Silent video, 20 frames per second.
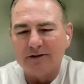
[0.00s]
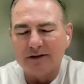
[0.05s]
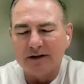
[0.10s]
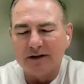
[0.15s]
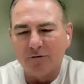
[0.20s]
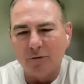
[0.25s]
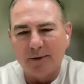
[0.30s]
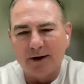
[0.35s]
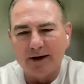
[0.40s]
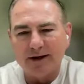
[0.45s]

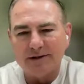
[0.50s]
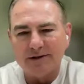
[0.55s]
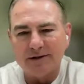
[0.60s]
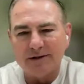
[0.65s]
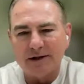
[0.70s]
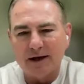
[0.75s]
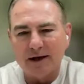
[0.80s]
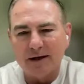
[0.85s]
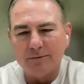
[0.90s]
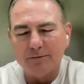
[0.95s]
obviously,
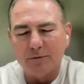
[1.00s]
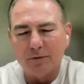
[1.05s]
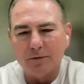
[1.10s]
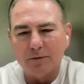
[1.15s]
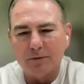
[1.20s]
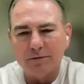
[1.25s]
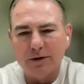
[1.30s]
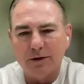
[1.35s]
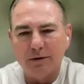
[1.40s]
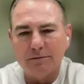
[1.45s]
everybody's
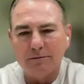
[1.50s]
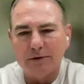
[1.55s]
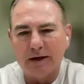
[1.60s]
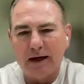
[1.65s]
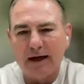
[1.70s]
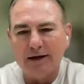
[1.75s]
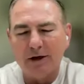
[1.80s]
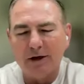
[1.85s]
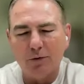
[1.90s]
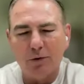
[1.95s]
saying, you
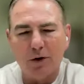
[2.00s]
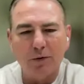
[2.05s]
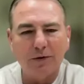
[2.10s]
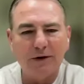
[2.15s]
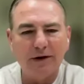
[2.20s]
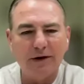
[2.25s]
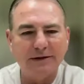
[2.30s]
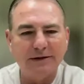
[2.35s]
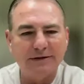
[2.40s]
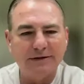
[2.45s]
know, how you
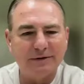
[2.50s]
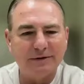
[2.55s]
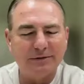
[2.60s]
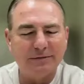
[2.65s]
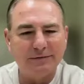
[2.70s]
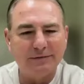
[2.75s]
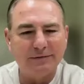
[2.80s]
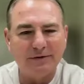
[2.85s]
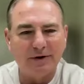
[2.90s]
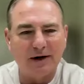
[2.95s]
grow
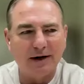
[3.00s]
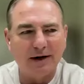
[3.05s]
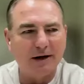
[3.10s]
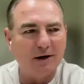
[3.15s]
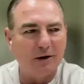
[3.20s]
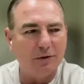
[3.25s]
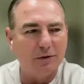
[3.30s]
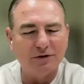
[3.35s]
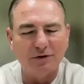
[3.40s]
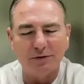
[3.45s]
kids if you
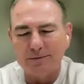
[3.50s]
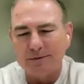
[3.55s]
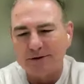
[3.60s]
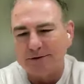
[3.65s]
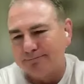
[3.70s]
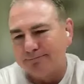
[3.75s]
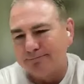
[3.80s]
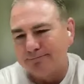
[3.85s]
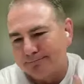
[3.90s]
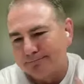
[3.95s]
try to
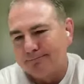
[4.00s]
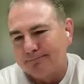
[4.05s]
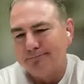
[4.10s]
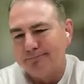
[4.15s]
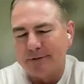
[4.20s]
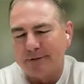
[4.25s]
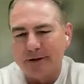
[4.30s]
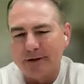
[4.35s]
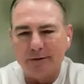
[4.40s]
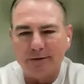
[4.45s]
coach them and
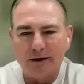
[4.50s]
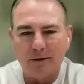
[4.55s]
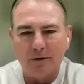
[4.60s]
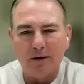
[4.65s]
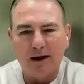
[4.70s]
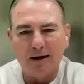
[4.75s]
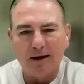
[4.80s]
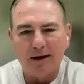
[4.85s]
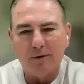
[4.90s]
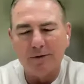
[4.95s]
you
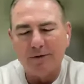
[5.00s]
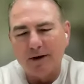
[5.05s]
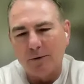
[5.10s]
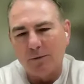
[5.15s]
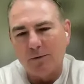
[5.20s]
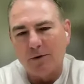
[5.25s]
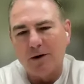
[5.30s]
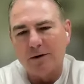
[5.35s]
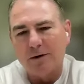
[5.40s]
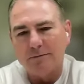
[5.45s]
know they don't like
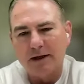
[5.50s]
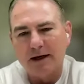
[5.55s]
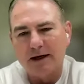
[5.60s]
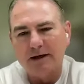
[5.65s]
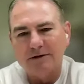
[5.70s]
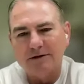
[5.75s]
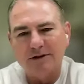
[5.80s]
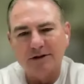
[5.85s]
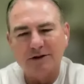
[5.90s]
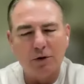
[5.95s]
what they want
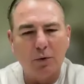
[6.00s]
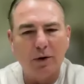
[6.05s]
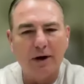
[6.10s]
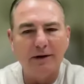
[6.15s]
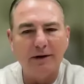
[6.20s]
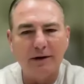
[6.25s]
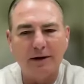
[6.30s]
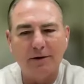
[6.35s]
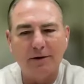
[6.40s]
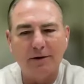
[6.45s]
and they could
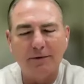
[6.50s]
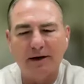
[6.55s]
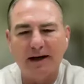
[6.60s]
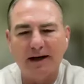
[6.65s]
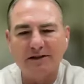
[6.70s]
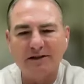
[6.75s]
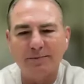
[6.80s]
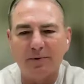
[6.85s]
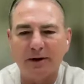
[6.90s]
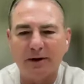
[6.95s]
just quit and go
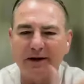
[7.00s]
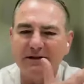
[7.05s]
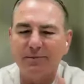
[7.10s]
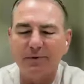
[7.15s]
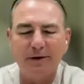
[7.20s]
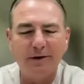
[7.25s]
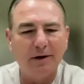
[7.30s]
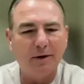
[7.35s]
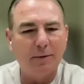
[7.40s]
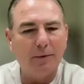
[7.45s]
to the next
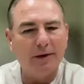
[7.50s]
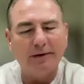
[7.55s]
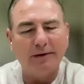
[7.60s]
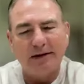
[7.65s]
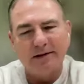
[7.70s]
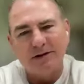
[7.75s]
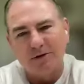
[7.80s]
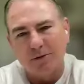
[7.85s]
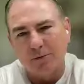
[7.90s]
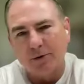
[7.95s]
place but you know
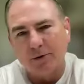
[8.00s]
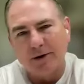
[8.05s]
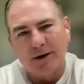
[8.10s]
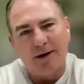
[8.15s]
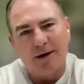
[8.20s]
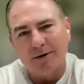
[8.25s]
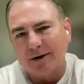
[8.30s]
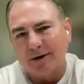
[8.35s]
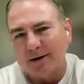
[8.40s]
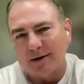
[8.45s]
what that's the
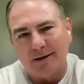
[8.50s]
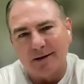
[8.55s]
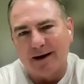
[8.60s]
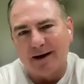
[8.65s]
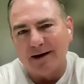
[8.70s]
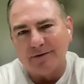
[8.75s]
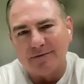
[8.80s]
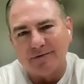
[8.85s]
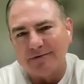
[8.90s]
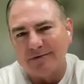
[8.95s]

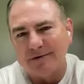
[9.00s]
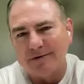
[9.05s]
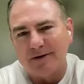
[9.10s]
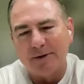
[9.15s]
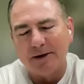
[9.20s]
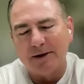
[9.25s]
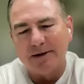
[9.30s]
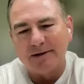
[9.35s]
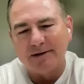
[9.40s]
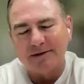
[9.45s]
reality in life
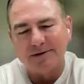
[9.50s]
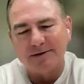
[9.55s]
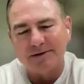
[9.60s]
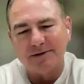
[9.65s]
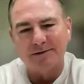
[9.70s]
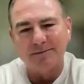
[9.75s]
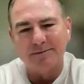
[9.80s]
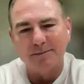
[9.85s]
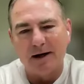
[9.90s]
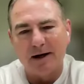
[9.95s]
i mean
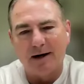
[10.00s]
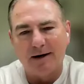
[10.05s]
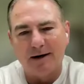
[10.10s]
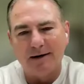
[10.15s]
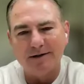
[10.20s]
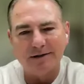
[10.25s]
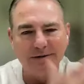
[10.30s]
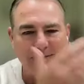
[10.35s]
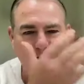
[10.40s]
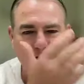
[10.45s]
let's just
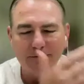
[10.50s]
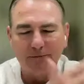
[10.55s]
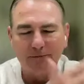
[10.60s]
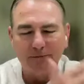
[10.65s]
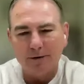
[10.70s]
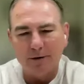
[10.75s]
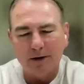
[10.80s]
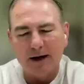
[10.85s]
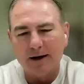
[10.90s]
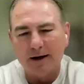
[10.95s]
be honest
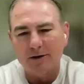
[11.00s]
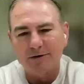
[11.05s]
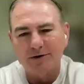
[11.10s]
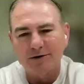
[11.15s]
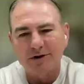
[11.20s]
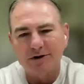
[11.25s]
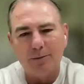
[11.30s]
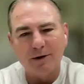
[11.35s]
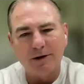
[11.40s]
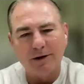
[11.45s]
we don't
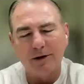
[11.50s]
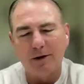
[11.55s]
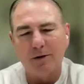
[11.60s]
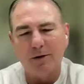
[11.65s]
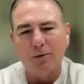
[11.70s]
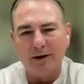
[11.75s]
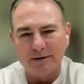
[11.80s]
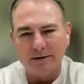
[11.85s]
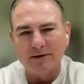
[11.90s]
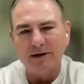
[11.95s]
like our job
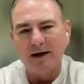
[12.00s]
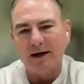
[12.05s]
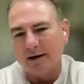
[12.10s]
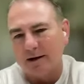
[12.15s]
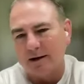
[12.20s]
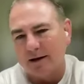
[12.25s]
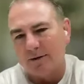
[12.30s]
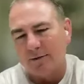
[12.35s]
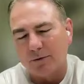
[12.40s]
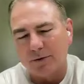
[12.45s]
we can quit
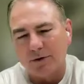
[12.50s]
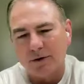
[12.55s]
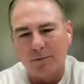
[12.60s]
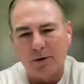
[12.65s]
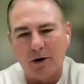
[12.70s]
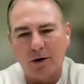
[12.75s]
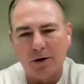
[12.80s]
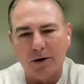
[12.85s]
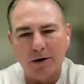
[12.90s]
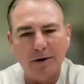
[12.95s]
and take another
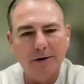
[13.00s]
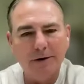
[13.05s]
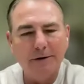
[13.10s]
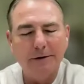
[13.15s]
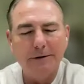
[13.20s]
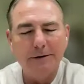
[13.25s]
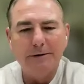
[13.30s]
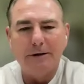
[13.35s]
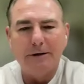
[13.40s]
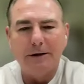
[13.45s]
one tomorrow